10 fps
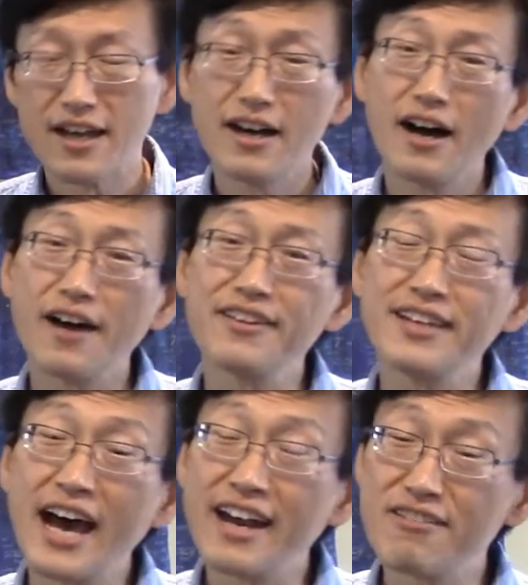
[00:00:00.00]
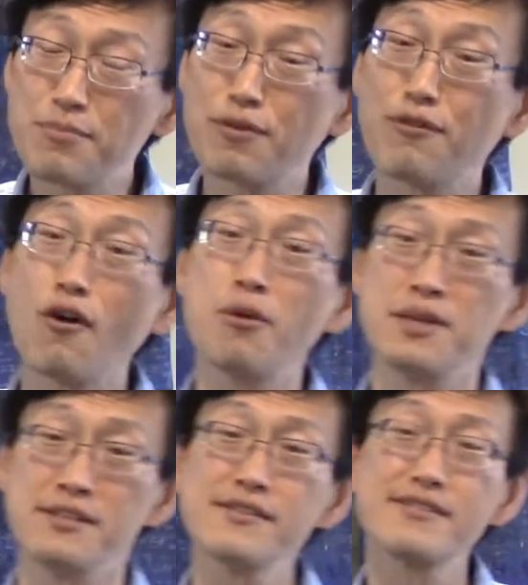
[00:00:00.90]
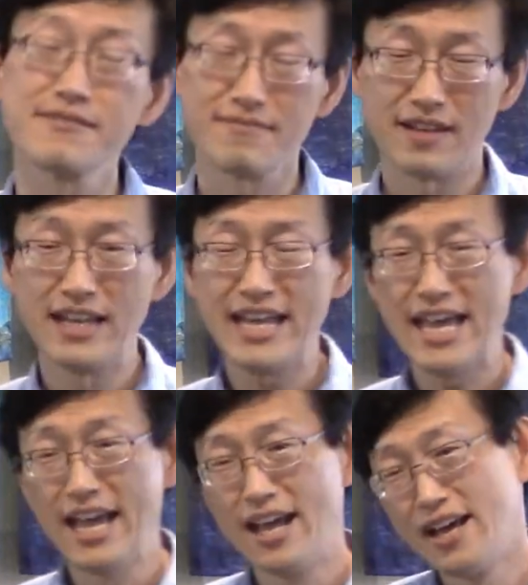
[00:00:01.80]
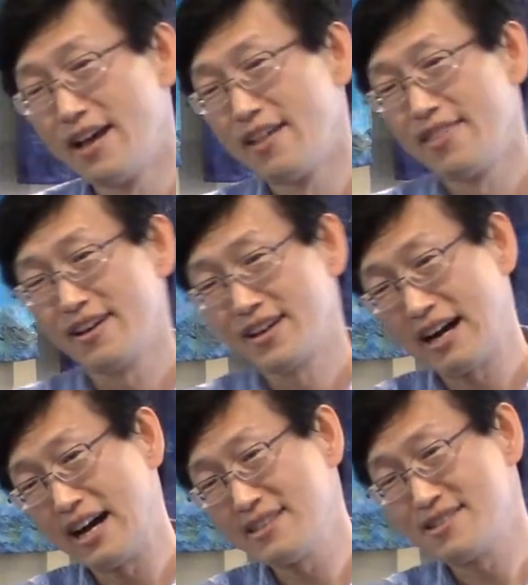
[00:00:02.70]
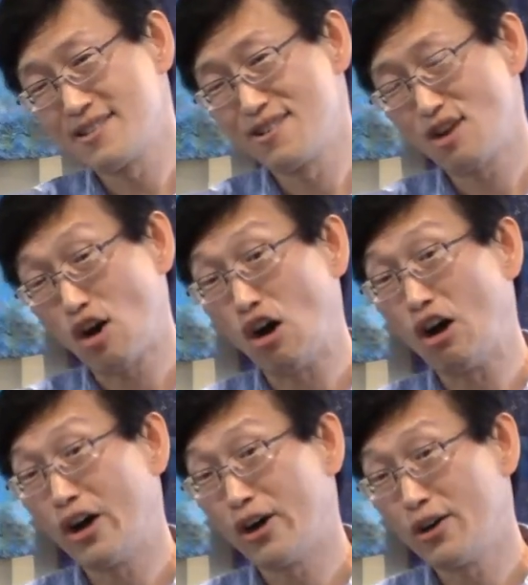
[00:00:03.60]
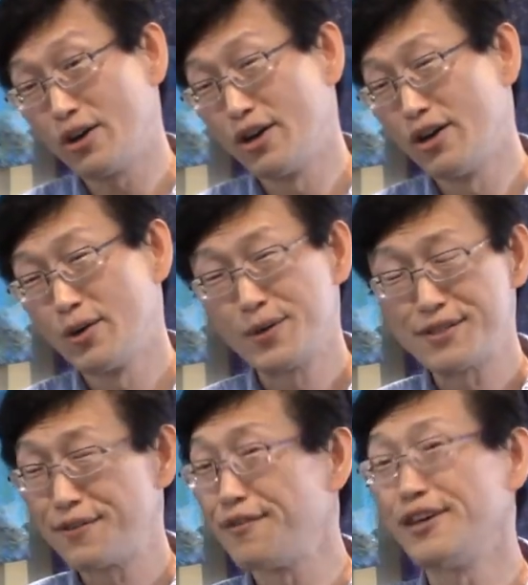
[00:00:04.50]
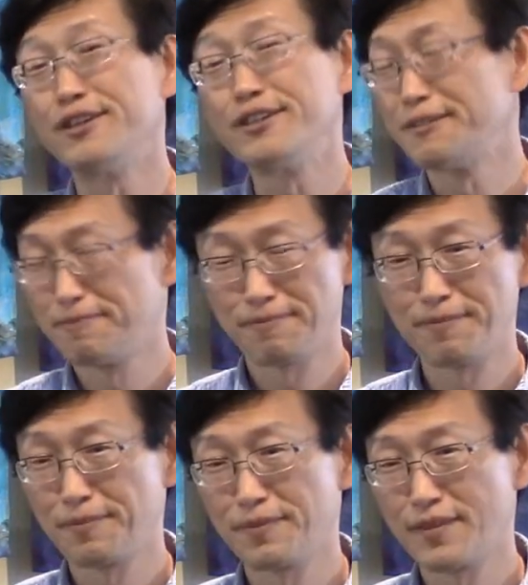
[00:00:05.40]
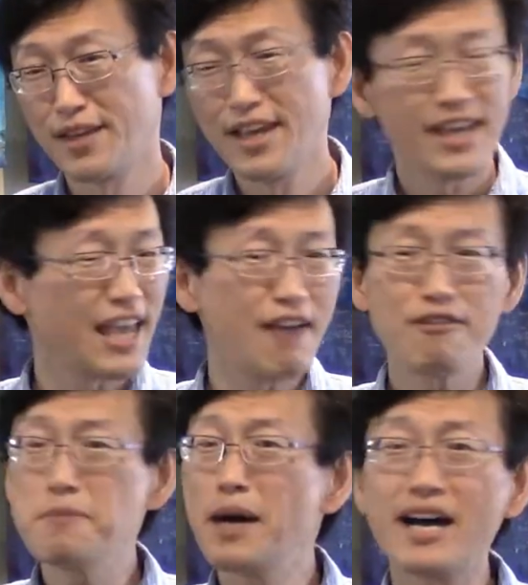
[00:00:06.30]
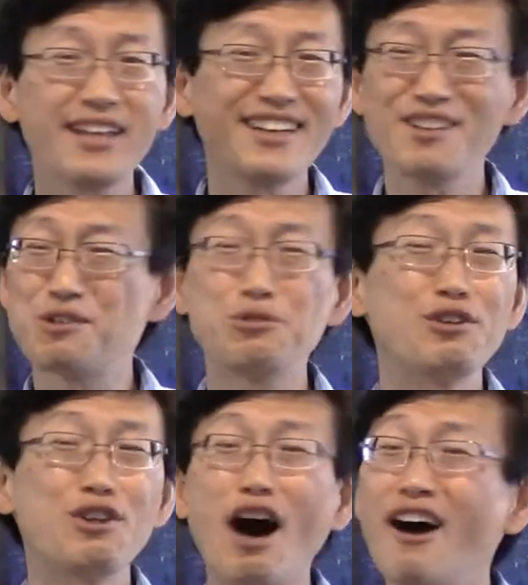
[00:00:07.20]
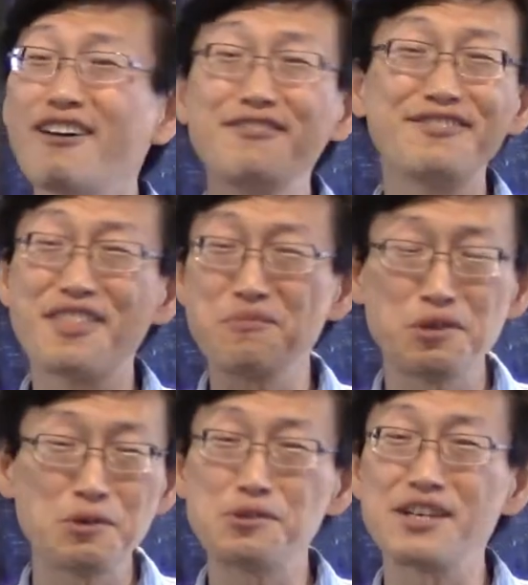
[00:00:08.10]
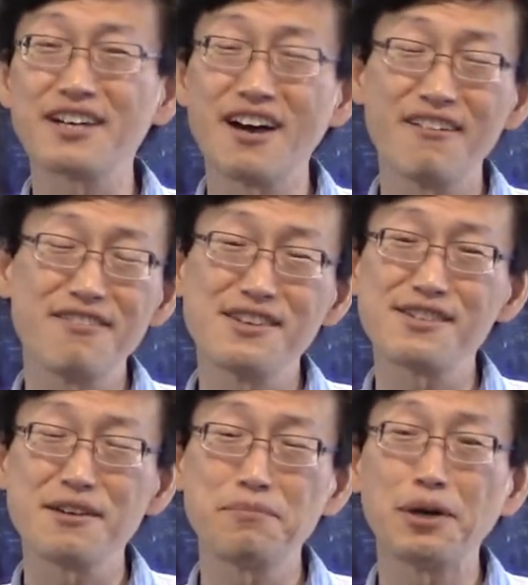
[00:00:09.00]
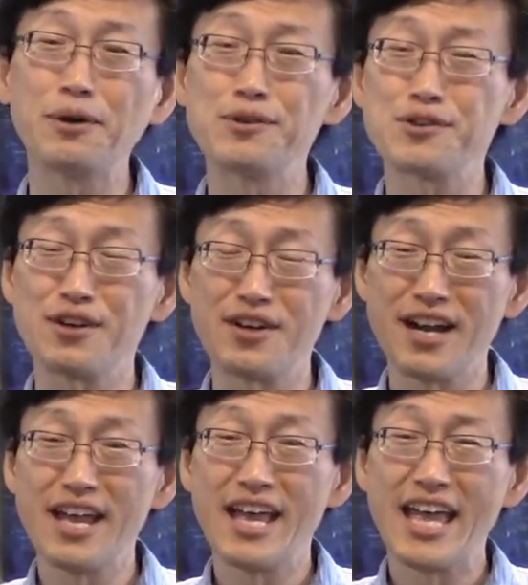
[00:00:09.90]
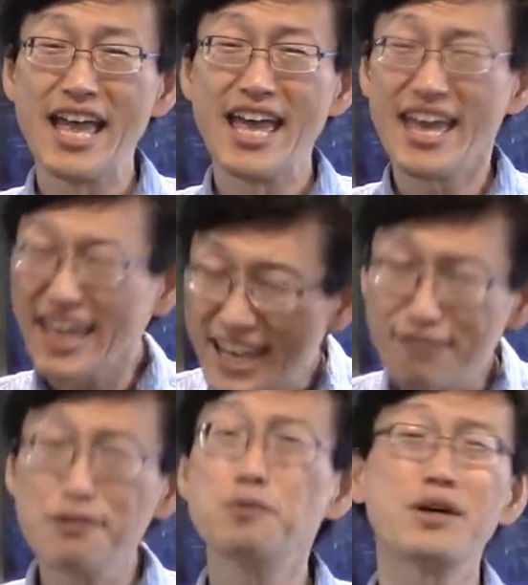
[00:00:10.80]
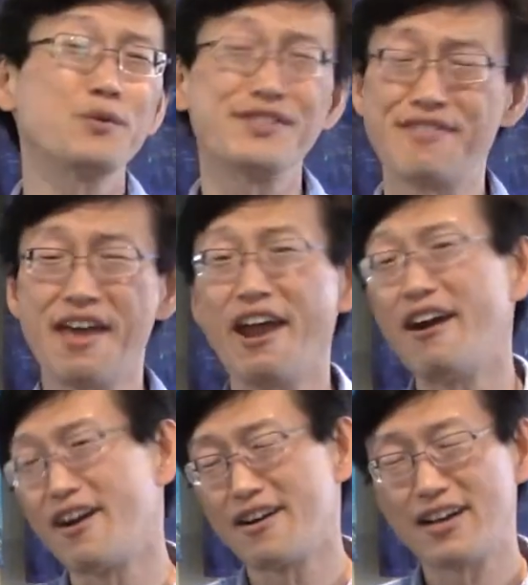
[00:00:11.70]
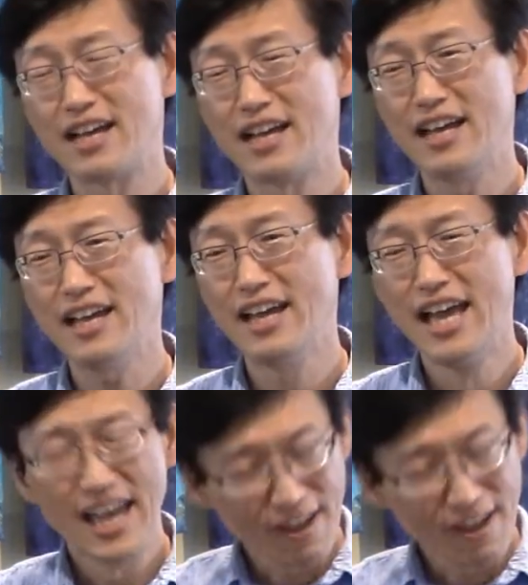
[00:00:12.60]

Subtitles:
on the night of the performance, the concert hall was filled. Everybody who loved the music of this composer, everyone was there. And the